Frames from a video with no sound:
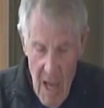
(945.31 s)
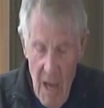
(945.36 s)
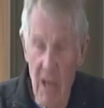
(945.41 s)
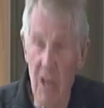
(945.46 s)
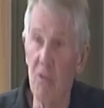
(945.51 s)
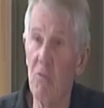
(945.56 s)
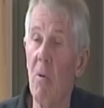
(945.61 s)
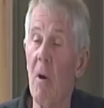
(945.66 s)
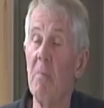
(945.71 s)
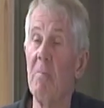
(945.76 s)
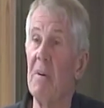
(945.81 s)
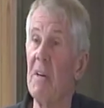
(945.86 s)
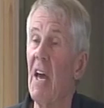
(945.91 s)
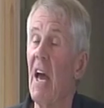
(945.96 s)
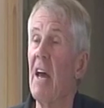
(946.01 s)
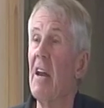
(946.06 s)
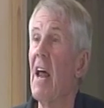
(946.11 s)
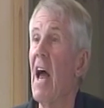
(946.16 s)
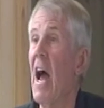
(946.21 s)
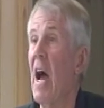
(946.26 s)
is what
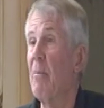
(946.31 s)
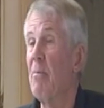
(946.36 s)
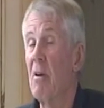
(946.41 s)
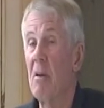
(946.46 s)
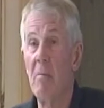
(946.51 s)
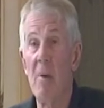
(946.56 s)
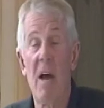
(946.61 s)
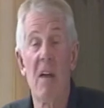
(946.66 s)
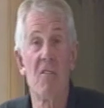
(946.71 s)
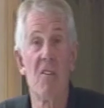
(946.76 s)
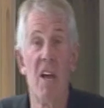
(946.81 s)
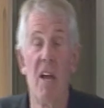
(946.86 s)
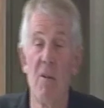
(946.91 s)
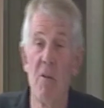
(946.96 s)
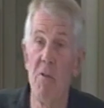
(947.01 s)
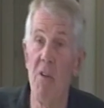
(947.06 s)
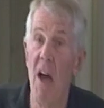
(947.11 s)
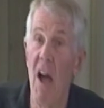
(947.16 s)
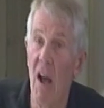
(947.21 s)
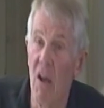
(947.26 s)
began to happen about
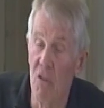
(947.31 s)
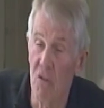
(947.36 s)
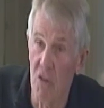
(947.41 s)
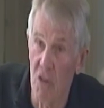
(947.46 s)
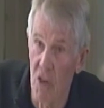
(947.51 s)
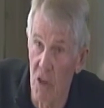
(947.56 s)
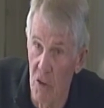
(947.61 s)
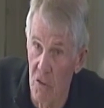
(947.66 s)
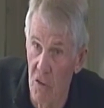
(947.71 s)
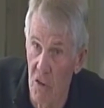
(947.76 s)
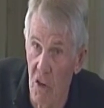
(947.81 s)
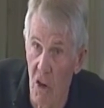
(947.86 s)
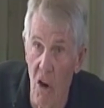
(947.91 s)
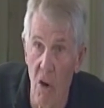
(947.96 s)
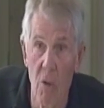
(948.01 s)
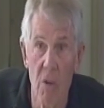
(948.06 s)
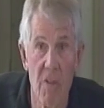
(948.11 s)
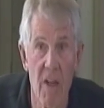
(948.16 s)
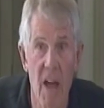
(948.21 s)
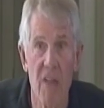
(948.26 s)
10,000 years
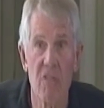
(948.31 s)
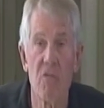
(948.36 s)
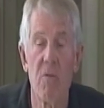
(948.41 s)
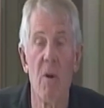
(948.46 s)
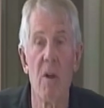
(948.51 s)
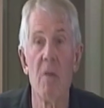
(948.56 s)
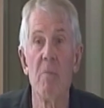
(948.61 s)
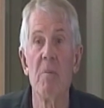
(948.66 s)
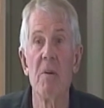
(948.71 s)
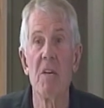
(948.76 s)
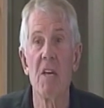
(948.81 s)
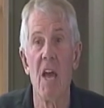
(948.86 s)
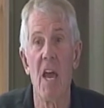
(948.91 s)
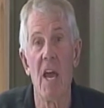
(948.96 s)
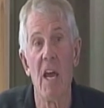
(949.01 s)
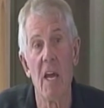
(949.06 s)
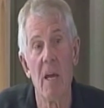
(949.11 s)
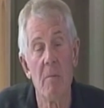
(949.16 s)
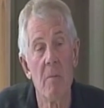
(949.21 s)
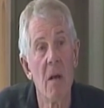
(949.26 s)
ago, and that's when it
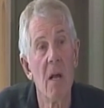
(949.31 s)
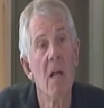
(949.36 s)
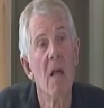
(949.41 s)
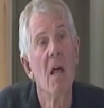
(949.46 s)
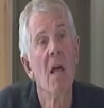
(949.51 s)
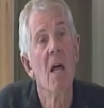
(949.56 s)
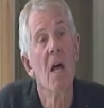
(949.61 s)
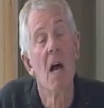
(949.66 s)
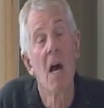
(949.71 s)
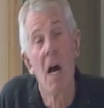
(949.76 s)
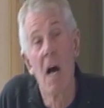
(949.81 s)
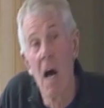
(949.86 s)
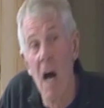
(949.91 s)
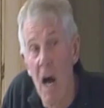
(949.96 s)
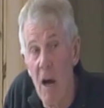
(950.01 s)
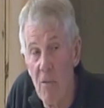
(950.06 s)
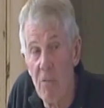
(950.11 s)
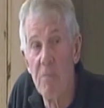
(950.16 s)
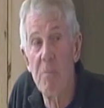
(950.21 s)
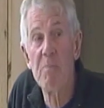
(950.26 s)
became
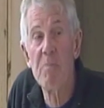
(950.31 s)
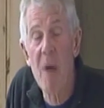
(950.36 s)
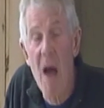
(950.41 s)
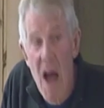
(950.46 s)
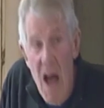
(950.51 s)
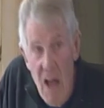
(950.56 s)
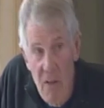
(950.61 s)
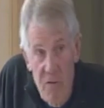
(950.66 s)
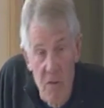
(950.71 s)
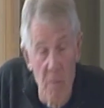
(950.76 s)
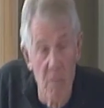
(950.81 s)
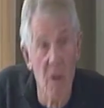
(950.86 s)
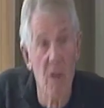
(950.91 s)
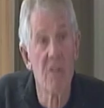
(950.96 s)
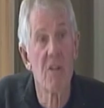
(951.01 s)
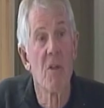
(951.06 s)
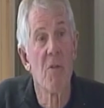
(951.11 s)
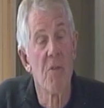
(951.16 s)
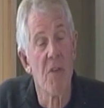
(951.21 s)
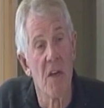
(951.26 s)
of possible
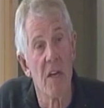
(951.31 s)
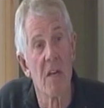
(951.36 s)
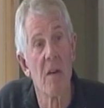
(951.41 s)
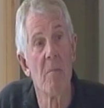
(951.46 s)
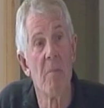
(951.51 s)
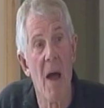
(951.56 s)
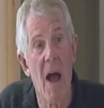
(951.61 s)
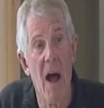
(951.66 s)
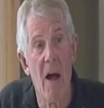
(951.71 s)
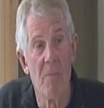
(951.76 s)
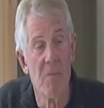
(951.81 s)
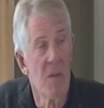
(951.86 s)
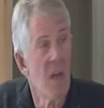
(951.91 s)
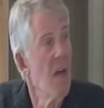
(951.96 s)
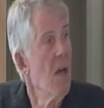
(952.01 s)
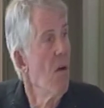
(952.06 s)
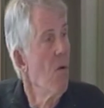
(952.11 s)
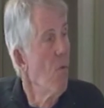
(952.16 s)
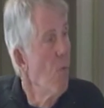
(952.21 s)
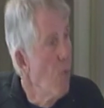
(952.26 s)
to think about
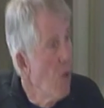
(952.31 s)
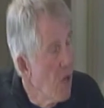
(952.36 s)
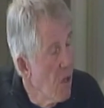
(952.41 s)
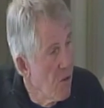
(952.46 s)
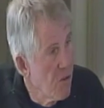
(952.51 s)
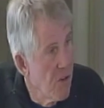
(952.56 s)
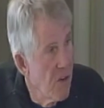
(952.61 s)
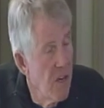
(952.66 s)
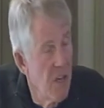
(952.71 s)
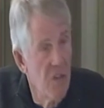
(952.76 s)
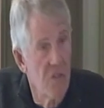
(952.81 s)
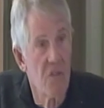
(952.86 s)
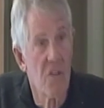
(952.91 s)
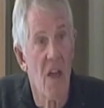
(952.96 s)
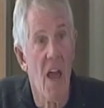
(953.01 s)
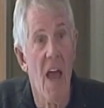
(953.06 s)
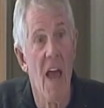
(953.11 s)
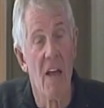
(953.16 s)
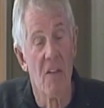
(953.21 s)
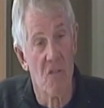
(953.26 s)
wilderness
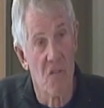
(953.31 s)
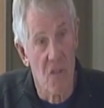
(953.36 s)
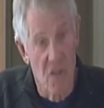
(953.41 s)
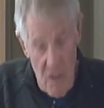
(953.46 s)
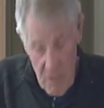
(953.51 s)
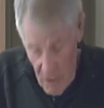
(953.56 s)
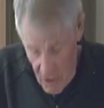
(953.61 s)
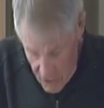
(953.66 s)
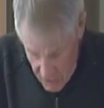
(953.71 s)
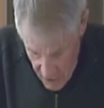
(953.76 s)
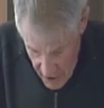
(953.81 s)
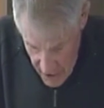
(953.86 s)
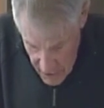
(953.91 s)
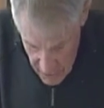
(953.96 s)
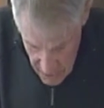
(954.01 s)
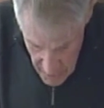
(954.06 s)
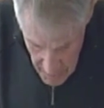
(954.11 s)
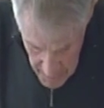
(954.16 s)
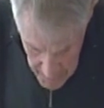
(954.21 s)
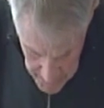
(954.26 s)
and
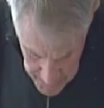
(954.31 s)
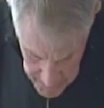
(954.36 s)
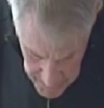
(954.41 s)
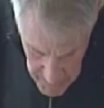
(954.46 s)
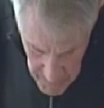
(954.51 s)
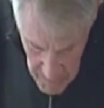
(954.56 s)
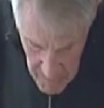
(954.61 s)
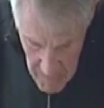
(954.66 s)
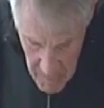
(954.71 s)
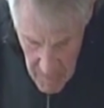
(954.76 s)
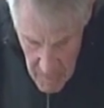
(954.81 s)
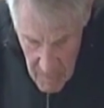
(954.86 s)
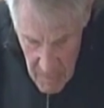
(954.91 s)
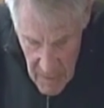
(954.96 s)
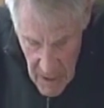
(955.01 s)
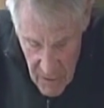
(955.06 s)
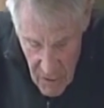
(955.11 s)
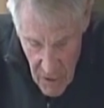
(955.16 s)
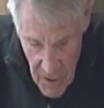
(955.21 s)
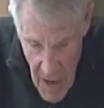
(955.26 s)
civilization.
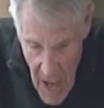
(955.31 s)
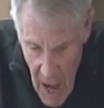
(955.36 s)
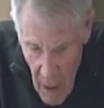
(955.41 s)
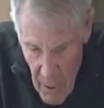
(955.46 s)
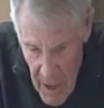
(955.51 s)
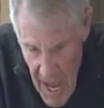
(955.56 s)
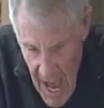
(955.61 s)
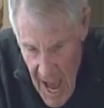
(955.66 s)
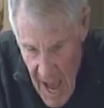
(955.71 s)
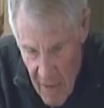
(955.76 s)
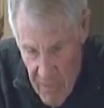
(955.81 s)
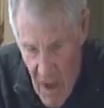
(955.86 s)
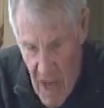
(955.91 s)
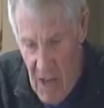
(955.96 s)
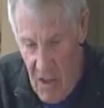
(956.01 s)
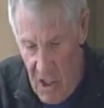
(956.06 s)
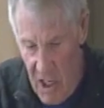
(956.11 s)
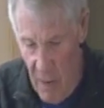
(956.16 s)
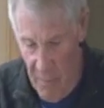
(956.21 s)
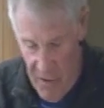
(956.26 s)
So now we have
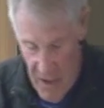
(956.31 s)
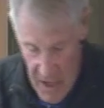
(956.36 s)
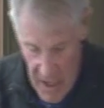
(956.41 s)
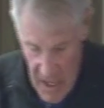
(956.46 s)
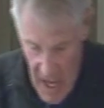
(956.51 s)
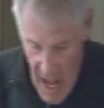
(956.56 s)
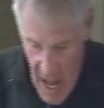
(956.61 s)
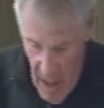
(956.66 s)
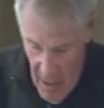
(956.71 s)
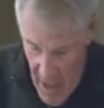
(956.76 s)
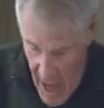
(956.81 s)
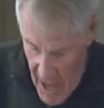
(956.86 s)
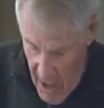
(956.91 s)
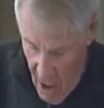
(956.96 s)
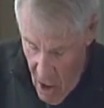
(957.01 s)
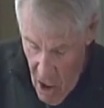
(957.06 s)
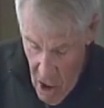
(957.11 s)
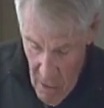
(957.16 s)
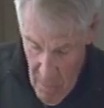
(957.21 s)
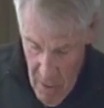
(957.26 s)
something that
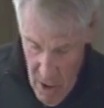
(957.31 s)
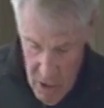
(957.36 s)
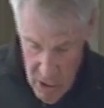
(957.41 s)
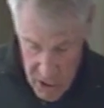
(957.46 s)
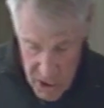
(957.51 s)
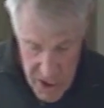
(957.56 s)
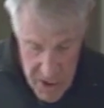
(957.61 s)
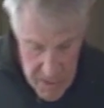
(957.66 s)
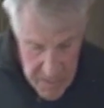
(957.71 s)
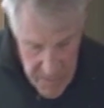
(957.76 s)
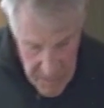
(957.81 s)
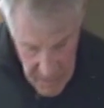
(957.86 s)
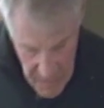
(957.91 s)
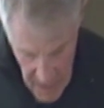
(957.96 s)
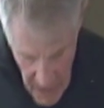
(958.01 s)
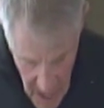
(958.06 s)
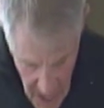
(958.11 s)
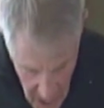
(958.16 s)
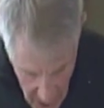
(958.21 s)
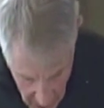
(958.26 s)
almost
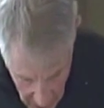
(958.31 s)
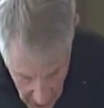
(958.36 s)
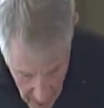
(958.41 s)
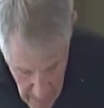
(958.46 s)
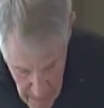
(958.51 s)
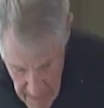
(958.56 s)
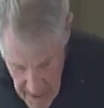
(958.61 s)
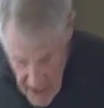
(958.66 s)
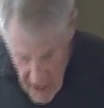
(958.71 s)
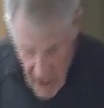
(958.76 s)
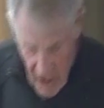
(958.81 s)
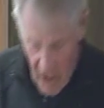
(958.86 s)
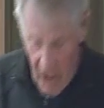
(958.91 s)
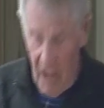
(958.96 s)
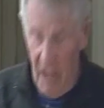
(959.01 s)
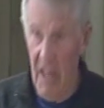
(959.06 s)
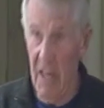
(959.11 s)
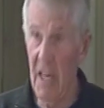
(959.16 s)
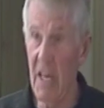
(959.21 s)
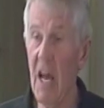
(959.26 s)

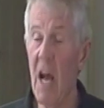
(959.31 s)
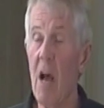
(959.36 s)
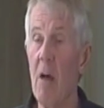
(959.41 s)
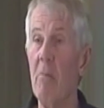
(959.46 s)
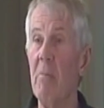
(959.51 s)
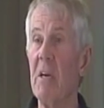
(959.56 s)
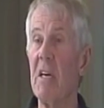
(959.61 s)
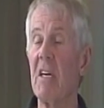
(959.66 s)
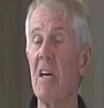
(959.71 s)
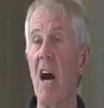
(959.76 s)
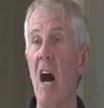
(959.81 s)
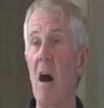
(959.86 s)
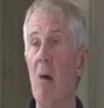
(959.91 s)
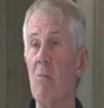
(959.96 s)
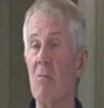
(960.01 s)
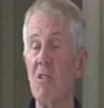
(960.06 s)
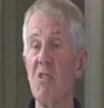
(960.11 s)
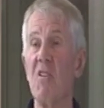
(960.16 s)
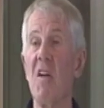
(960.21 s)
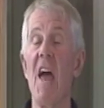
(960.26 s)
immediately
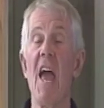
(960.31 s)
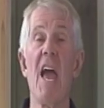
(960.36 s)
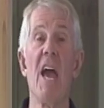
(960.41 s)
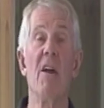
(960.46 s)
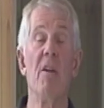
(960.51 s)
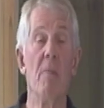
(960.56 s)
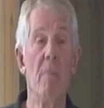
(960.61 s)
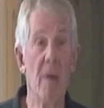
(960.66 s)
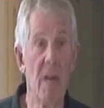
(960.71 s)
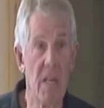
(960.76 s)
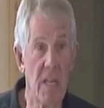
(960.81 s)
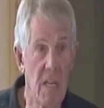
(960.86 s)
becomes the enemy,